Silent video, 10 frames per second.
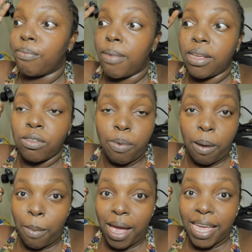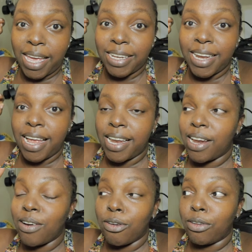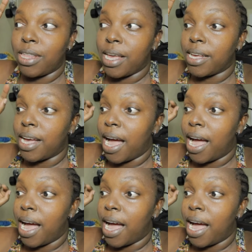a supermarket and I don't know the